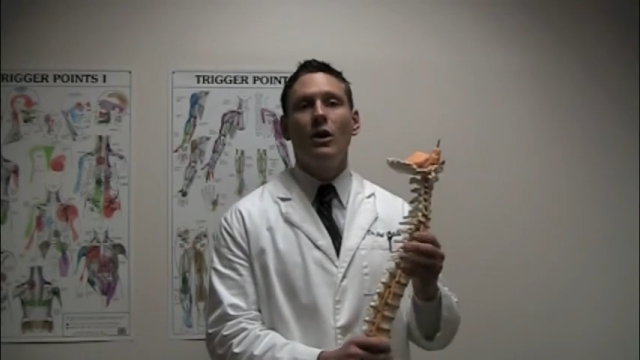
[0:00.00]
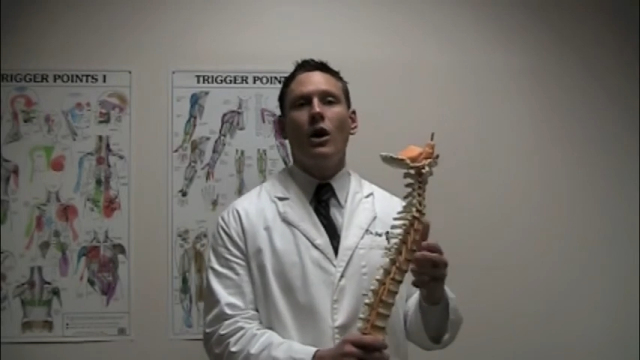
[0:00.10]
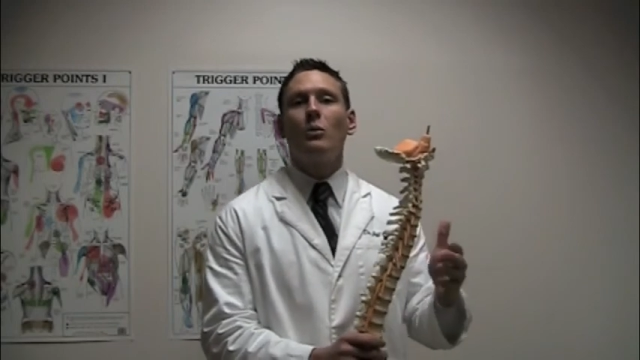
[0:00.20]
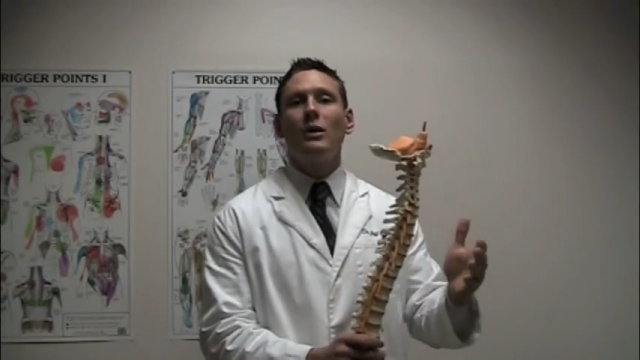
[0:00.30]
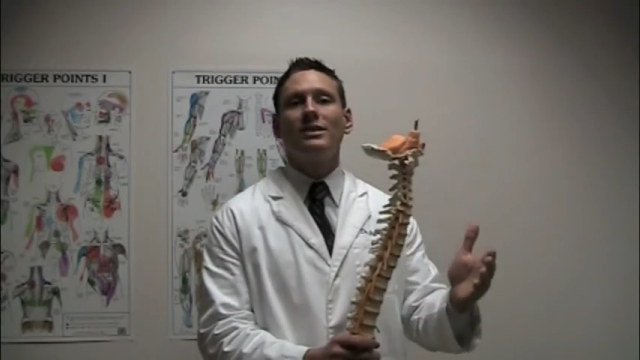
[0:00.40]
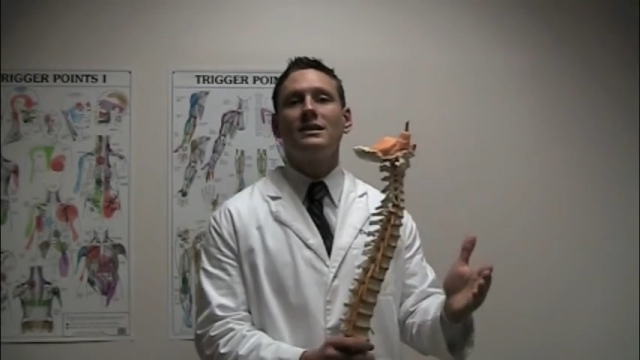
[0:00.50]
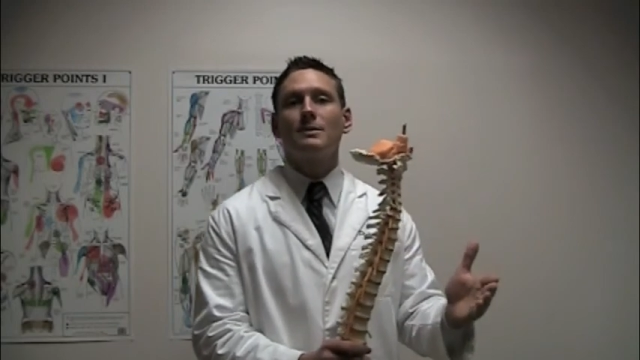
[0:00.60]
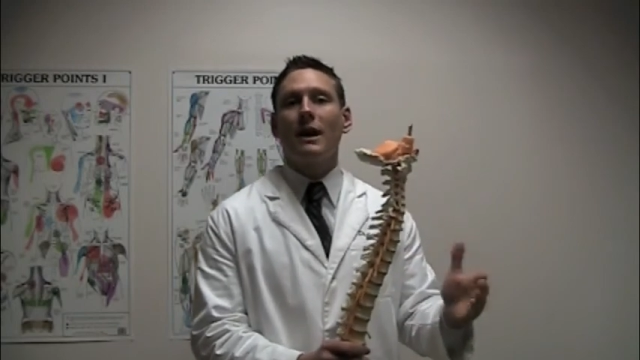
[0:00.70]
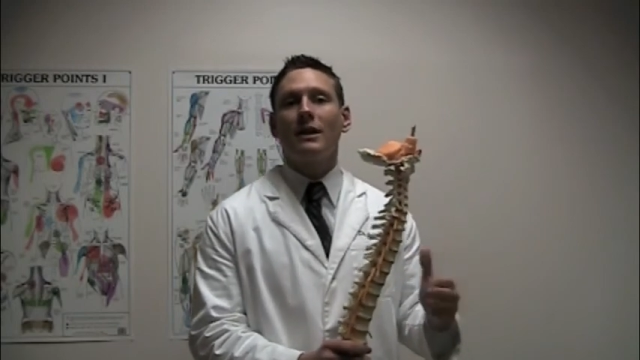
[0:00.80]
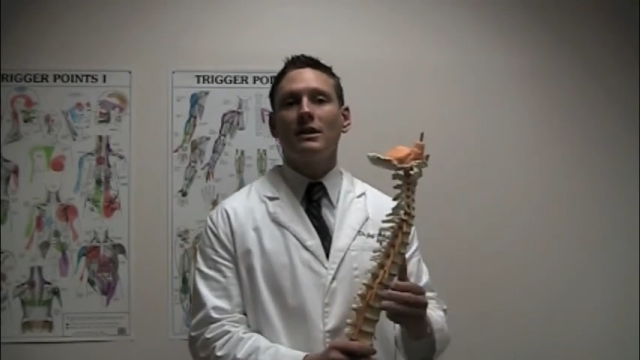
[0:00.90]
on what the
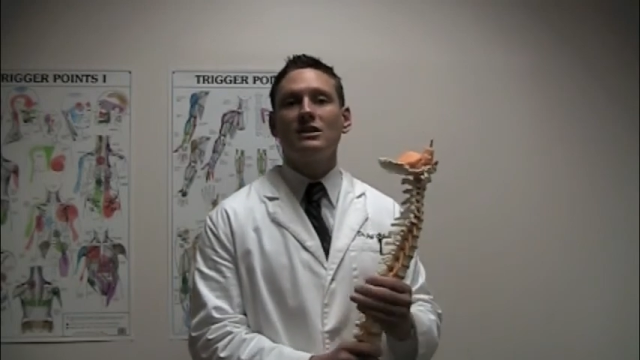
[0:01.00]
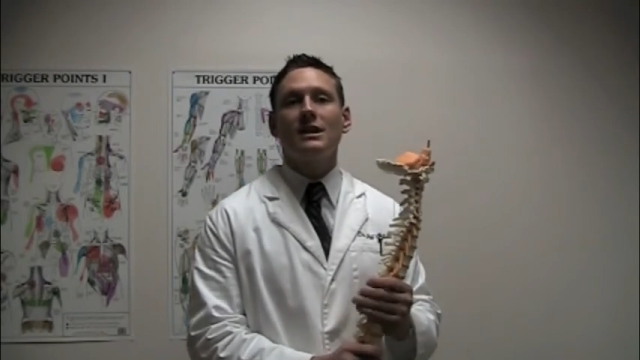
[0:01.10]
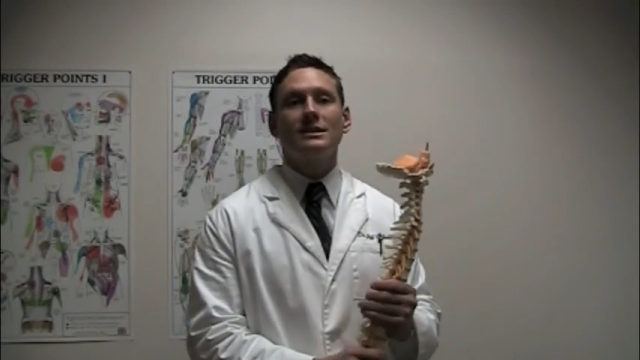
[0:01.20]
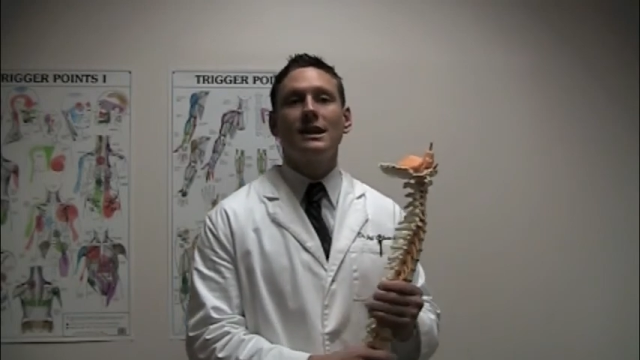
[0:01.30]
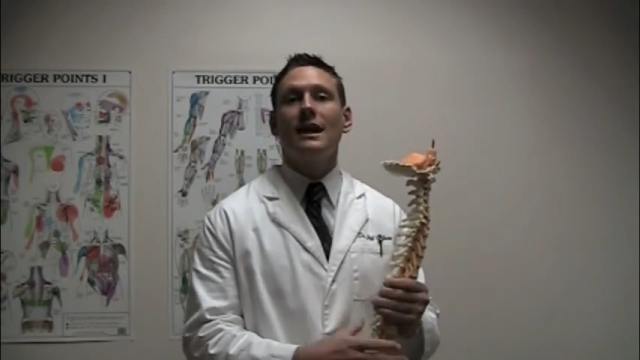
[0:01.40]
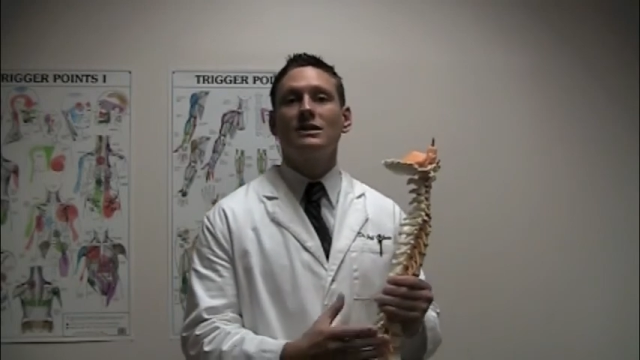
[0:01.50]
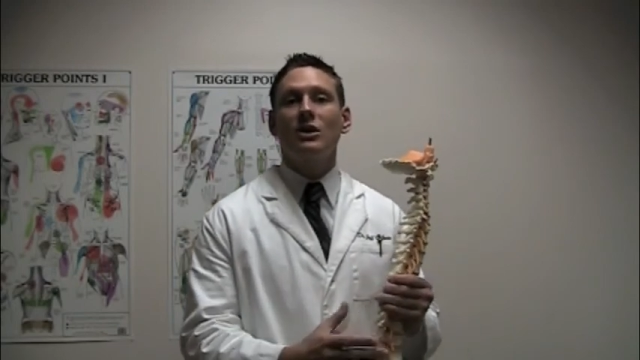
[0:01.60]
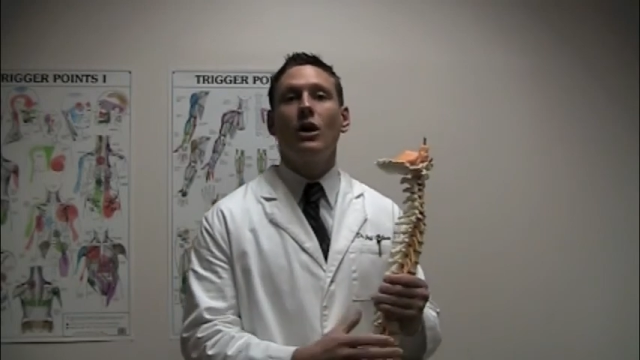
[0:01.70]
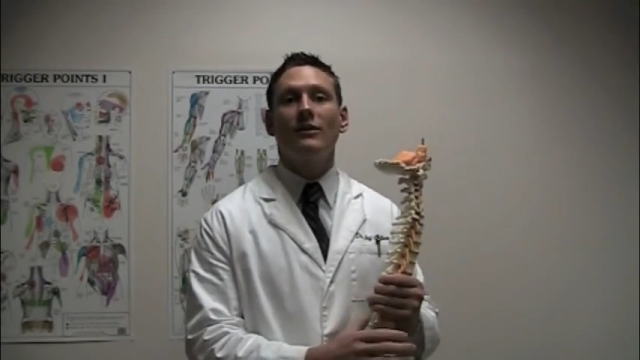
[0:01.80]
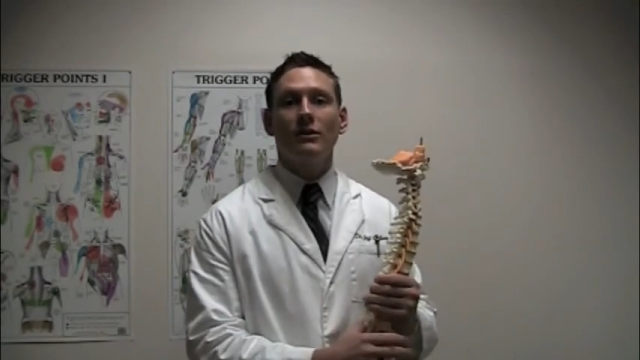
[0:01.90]
spinal adjusting has to
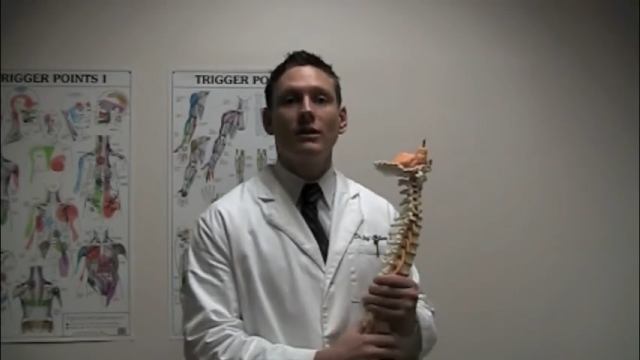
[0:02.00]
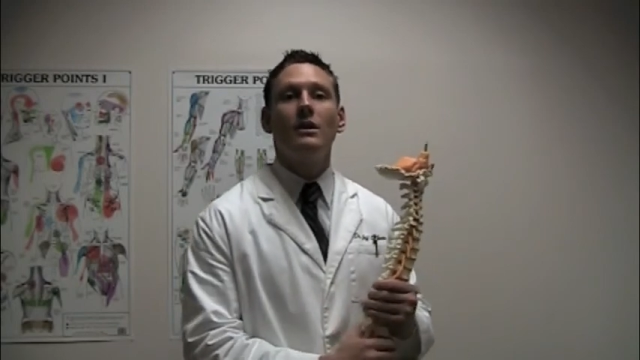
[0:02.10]
offer.